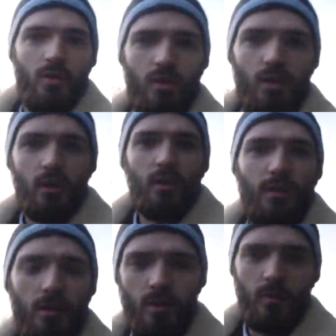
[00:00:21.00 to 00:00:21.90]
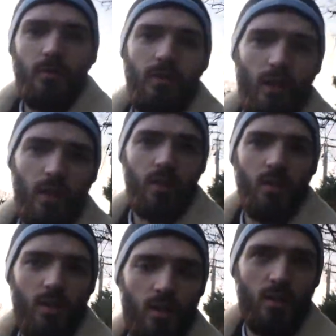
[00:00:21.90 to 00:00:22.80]
Do you like that sequence?
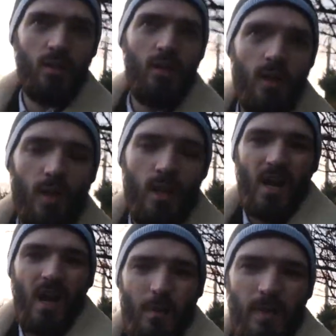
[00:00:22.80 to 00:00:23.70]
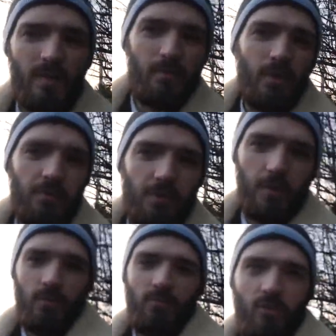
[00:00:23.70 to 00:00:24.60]
I meant to post it
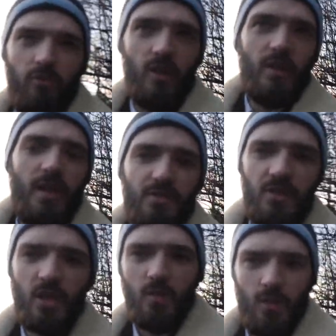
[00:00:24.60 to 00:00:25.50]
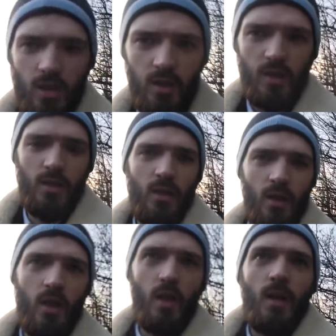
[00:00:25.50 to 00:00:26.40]
about 3 days ago,
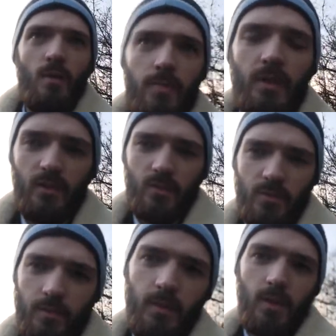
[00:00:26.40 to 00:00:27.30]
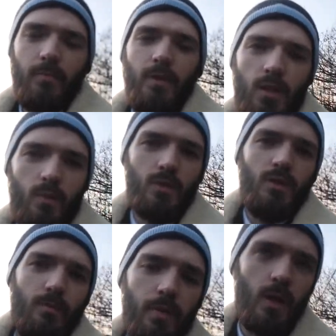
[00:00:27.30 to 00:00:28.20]
but then there was a little bit I
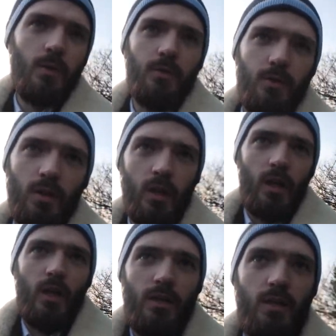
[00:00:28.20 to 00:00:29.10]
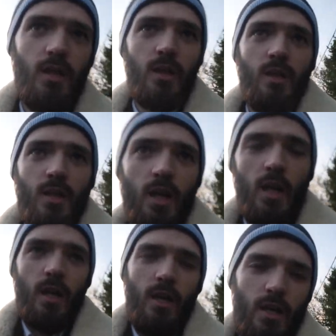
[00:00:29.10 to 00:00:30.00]
wanted to post that had
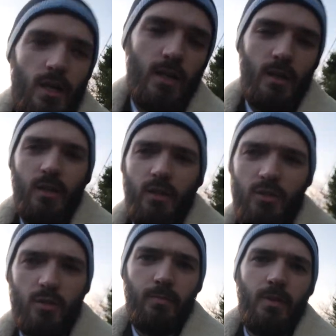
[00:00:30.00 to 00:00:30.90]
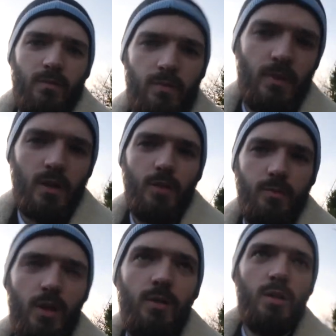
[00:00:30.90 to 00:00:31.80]
an additional bit from a
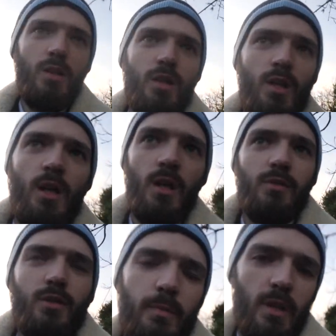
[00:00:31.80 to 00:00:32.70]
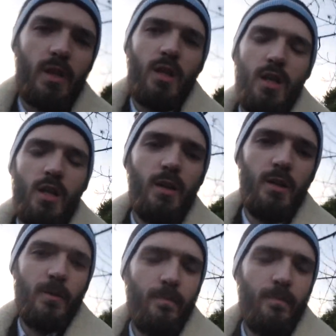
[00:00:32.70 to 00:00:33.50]
GoPro. It's going to be in a car.